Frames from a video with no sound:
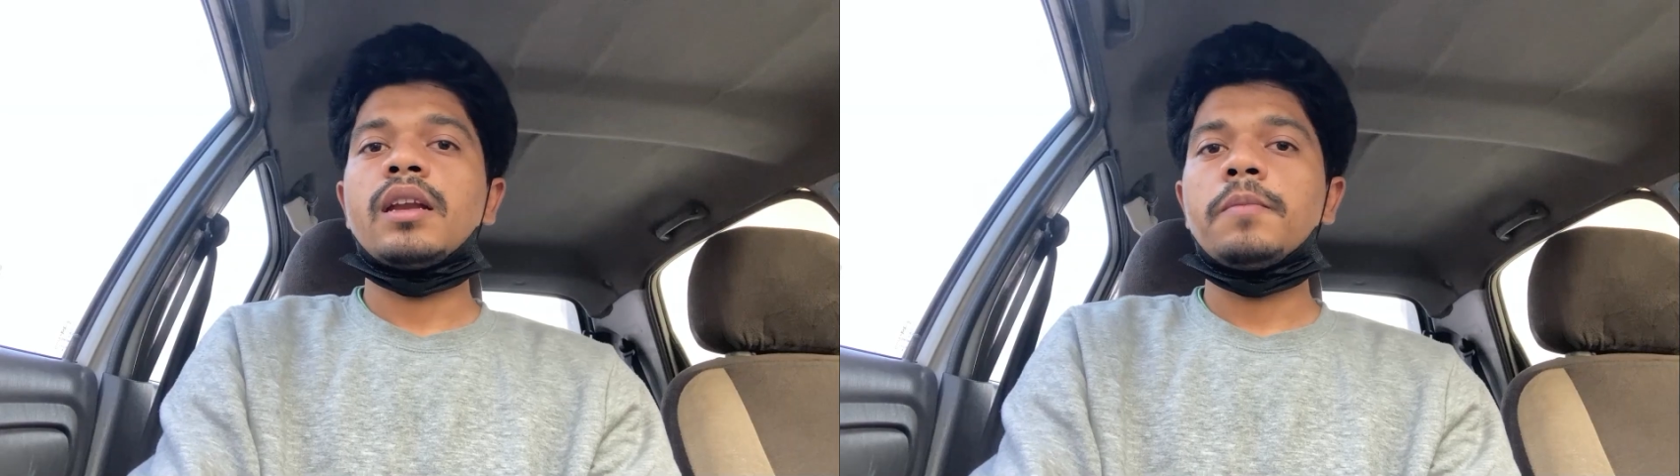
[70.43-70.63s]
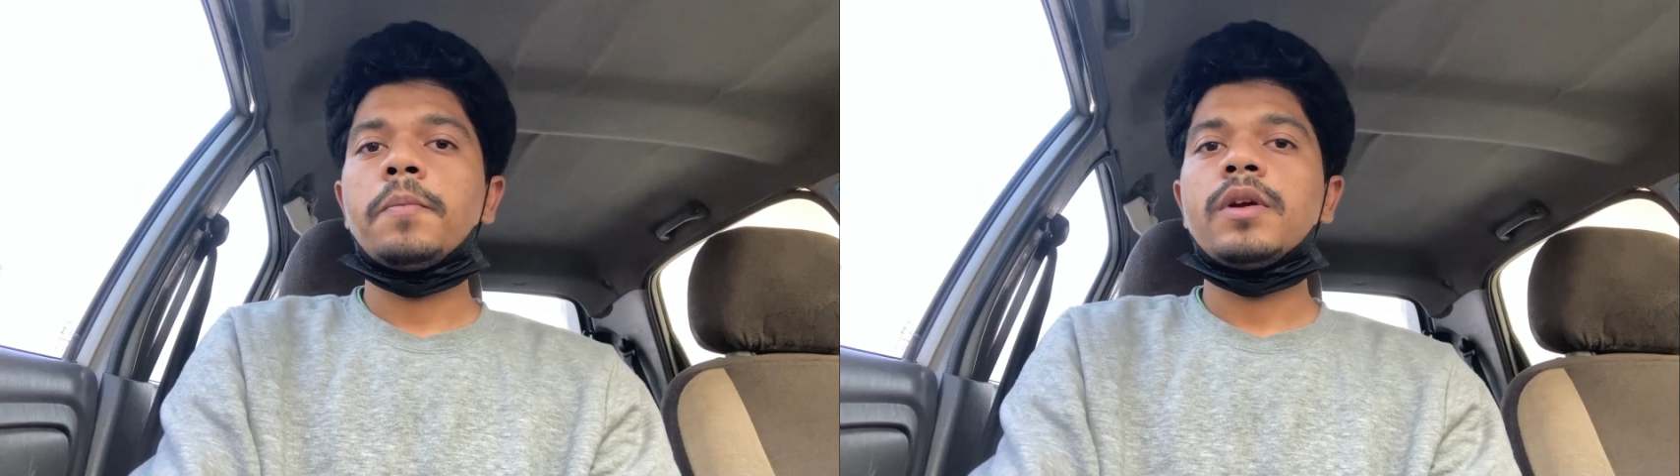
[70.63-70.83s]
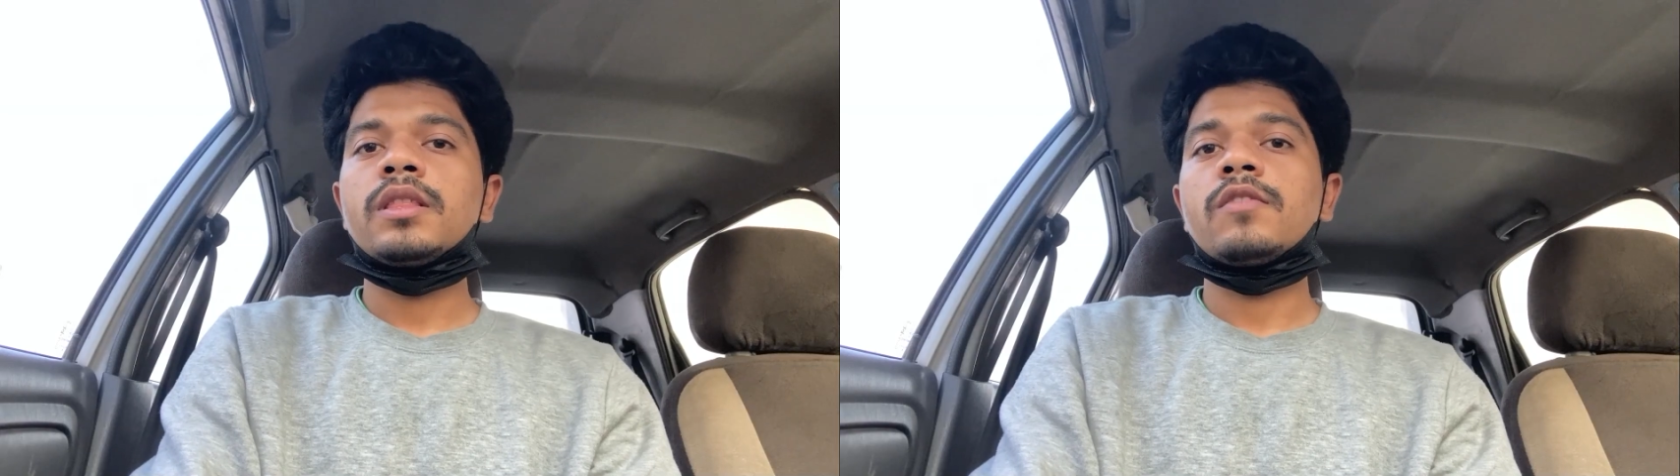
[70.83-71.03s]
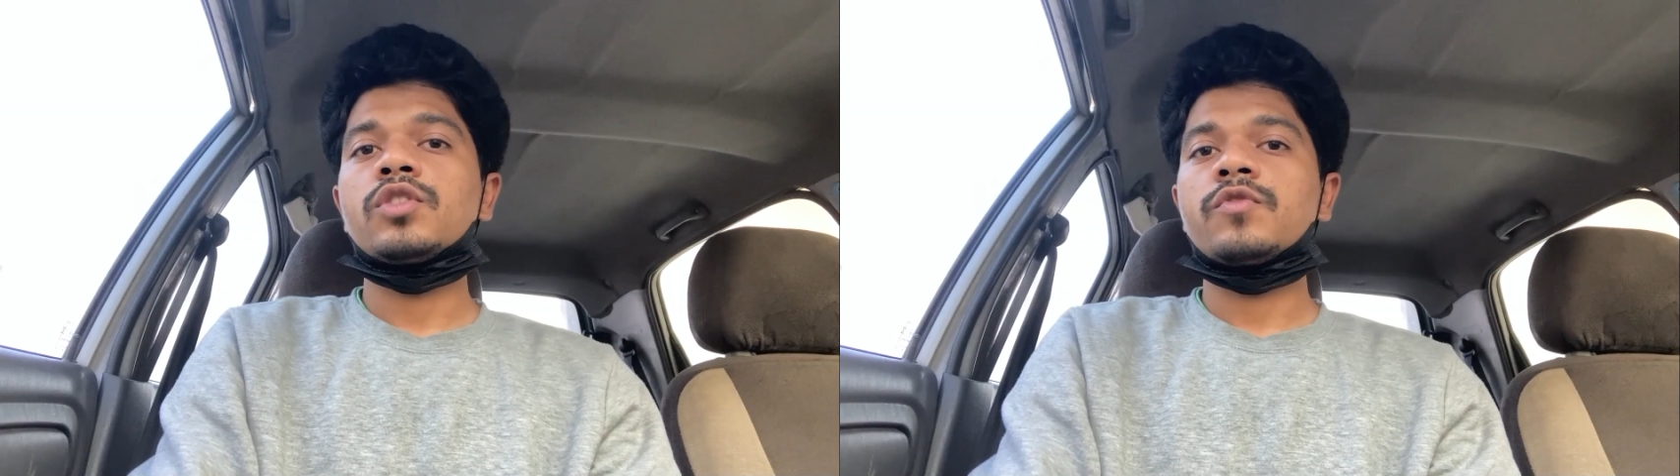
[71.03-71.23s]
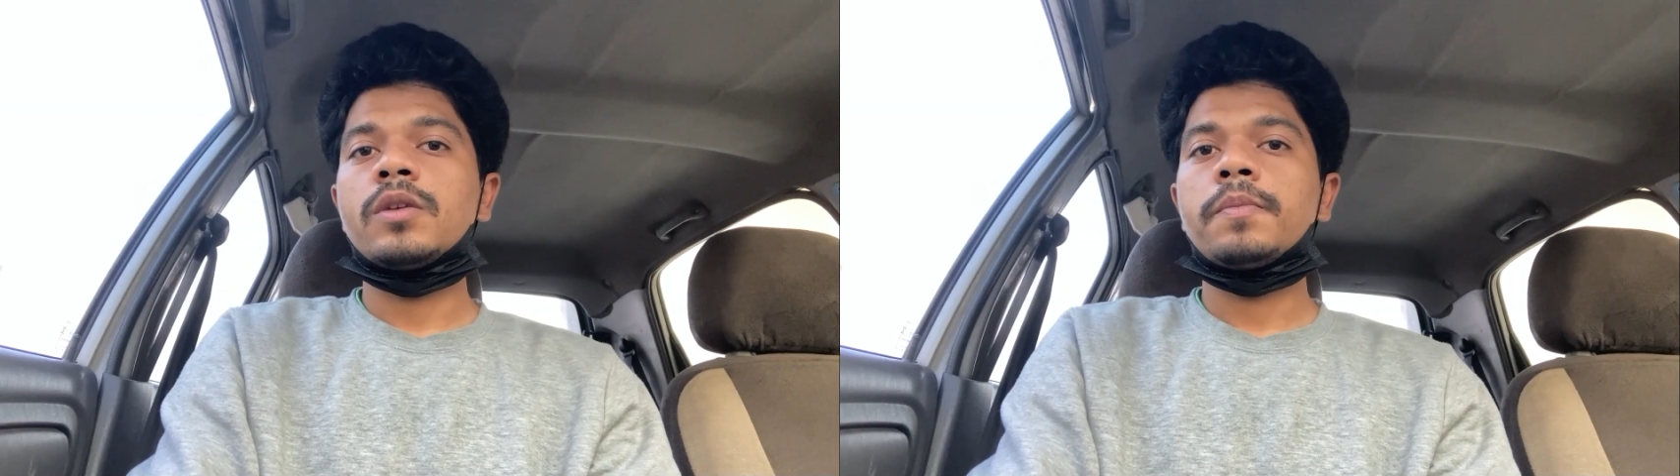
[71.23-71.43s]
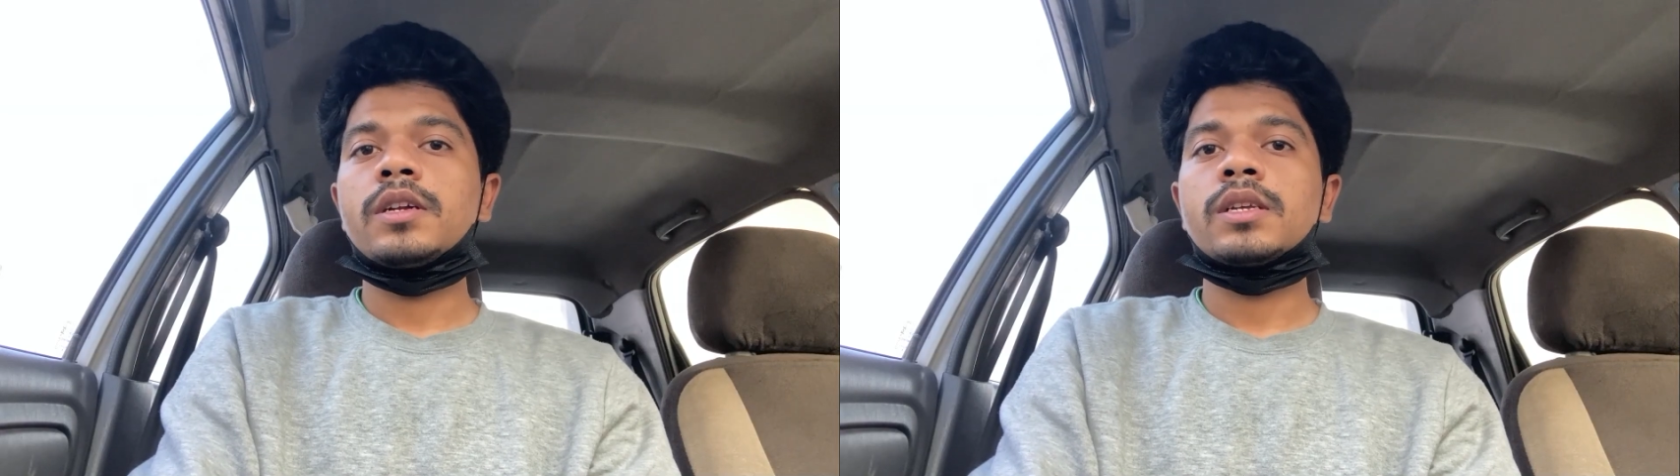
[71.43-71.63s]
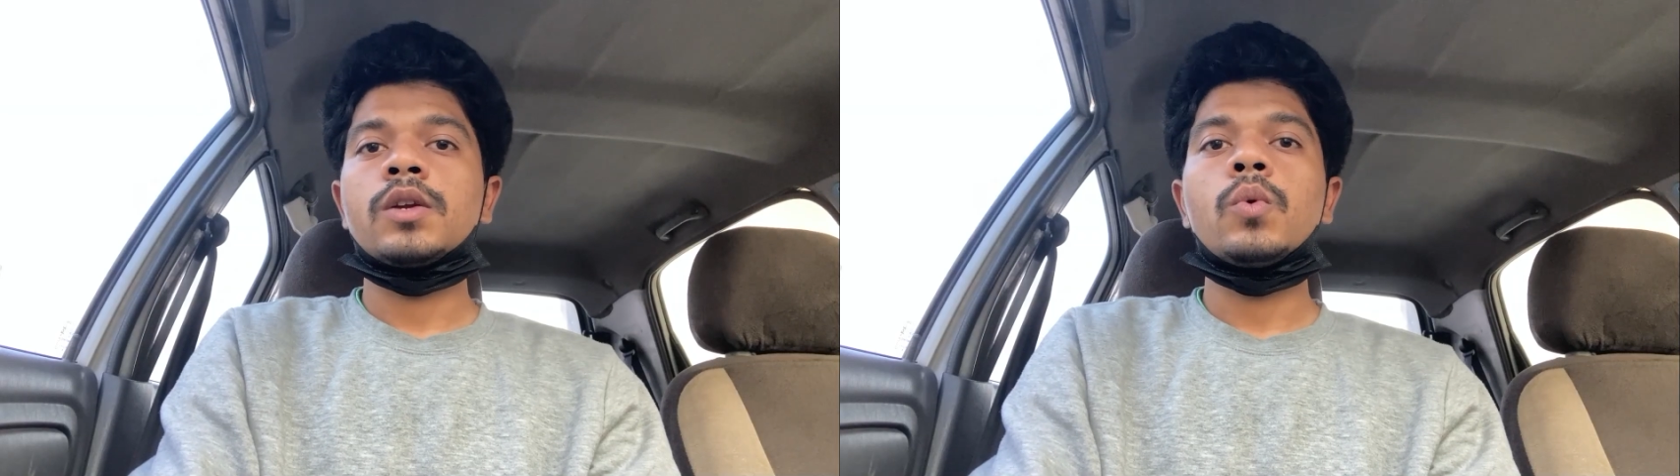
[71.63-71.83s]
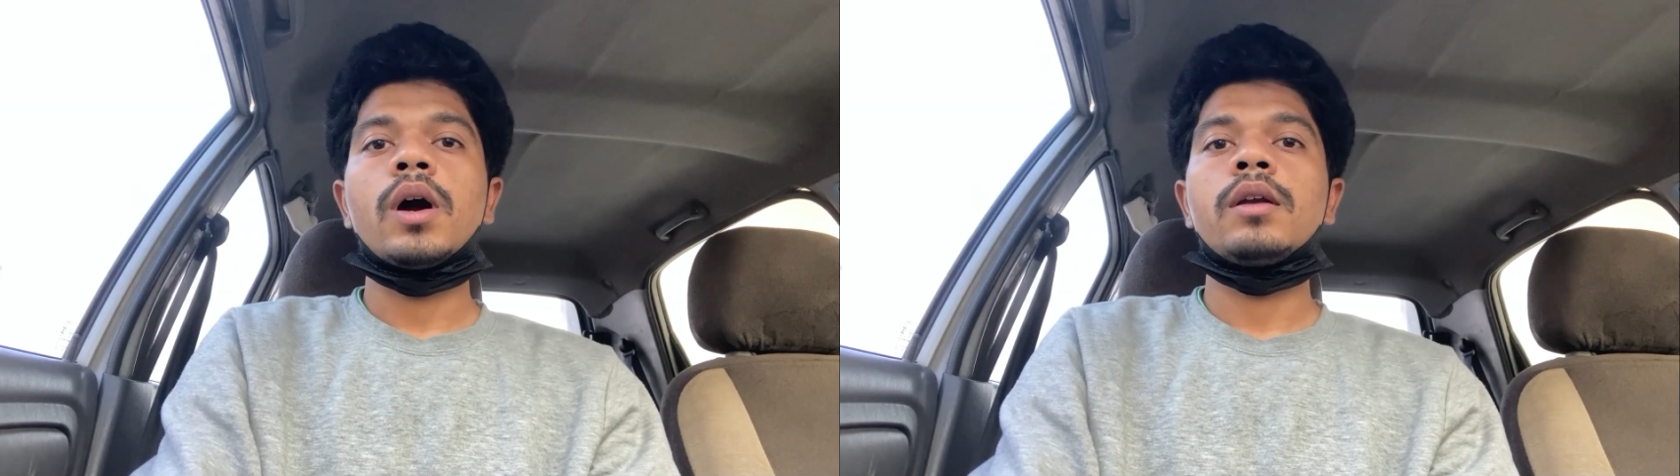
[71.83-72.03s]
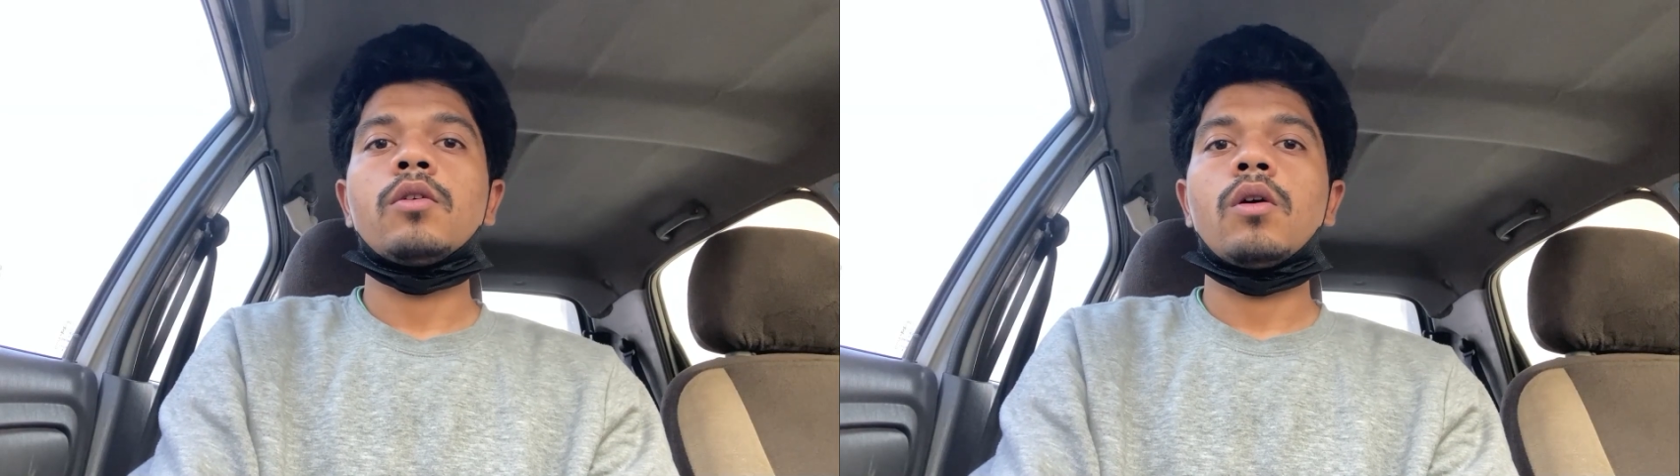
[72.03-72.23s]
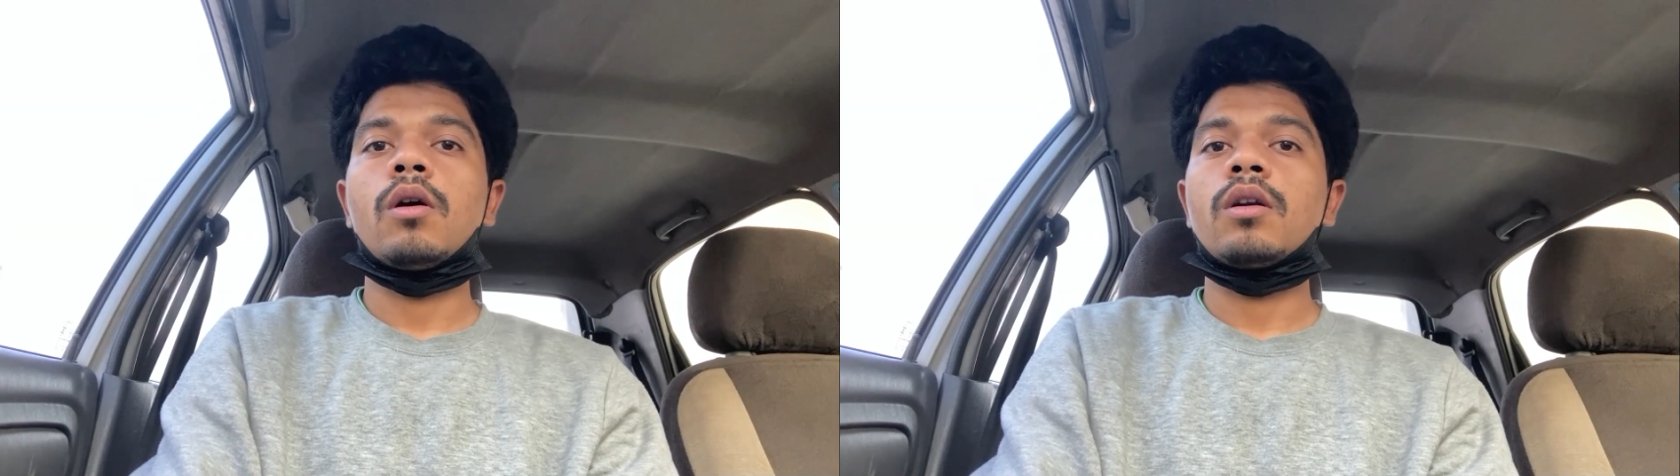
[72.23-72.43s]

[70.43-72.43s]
I remember there was one person who had